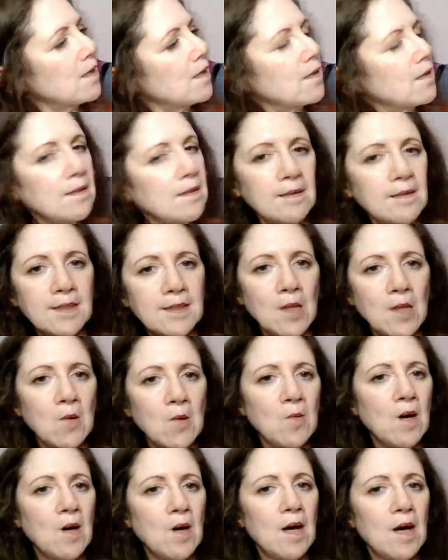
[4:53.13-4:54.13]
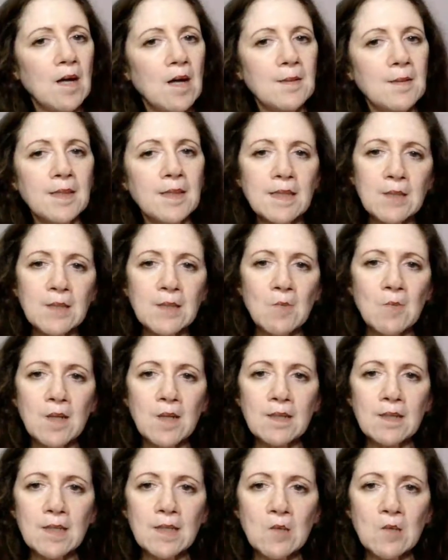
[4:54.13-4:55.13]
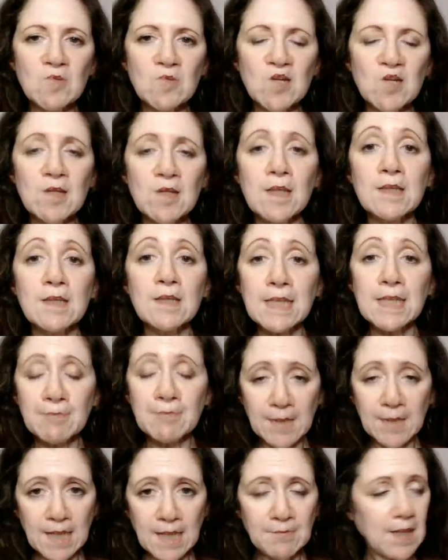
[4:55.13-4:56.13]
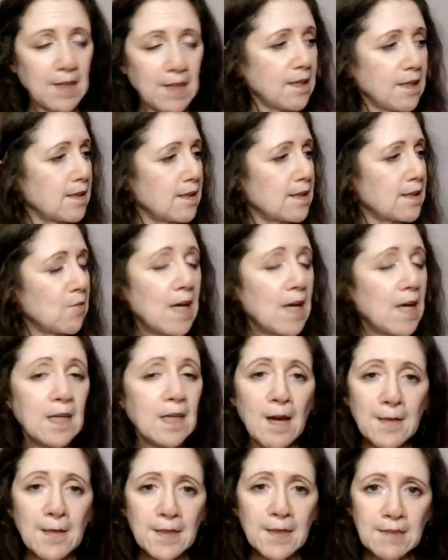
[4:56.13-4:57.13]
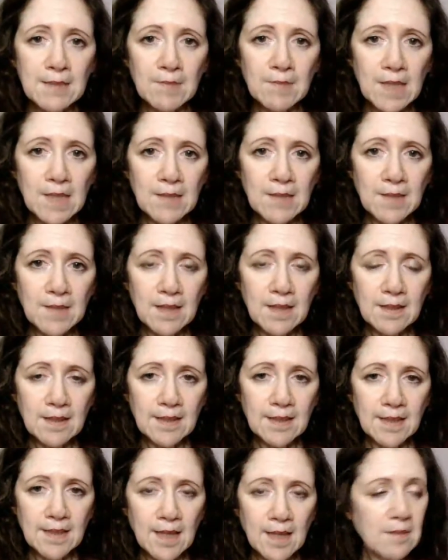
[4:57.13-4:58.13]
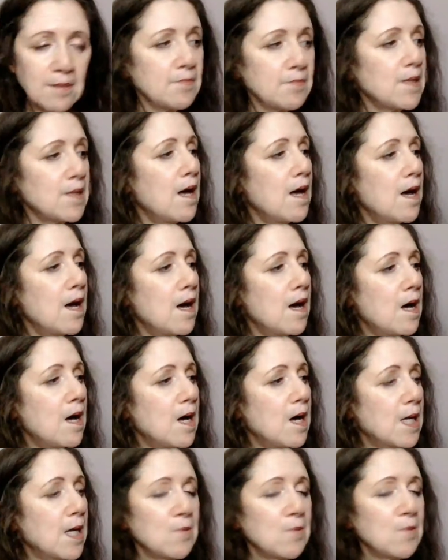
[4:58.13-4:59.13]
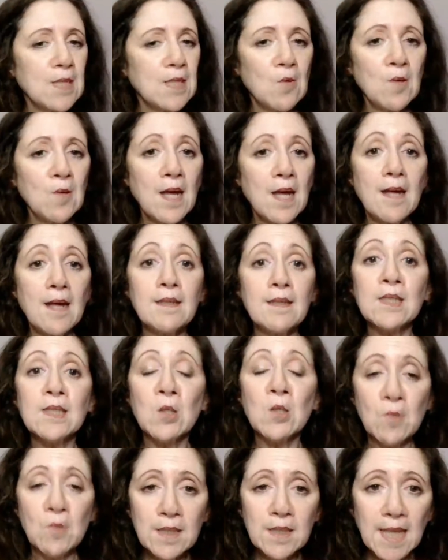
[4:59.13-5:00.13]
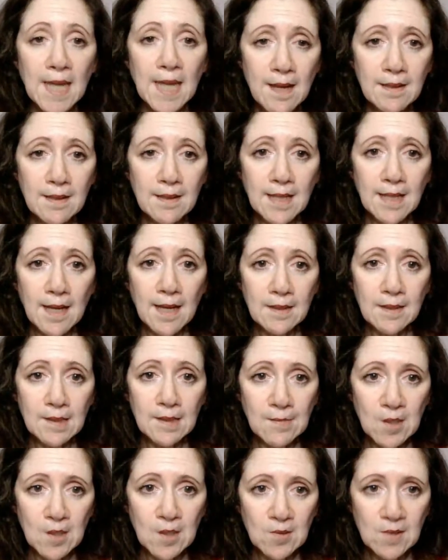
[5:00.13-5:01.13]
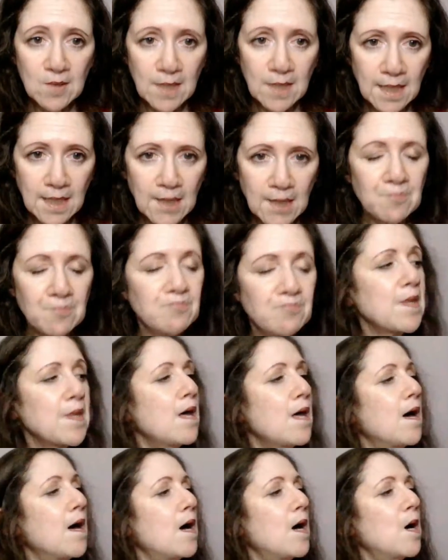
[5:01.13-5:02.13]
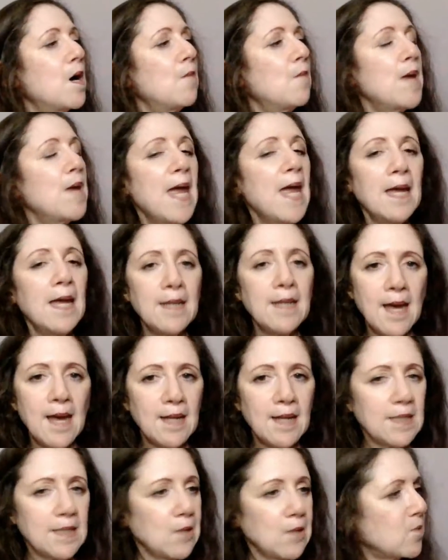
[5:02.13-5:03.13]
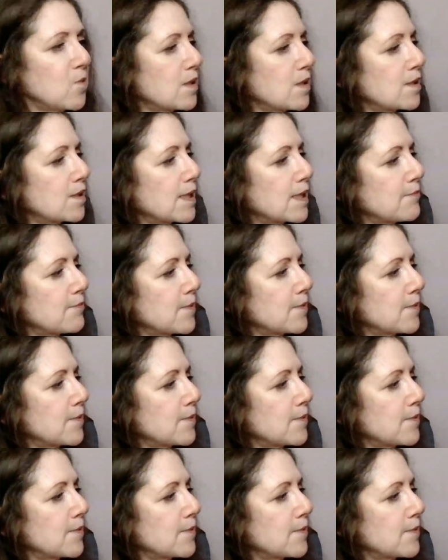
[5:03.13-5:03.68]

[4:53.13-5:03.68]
So this was originally a display piece. So I got this from eBay, as I said. It was sold as new with tags and WT. And as it was a display